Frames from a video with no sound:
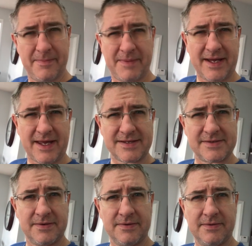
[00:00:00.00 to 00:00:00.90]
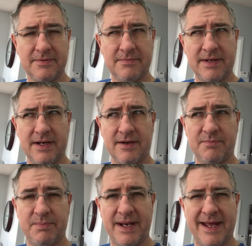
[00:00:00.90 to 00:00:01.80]
Pancakes made out
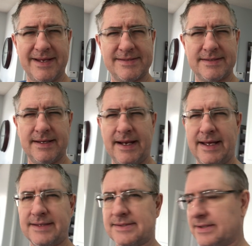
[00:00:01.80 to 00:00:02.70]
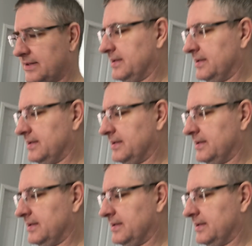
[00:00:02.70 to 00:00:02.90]
of bananas and eggs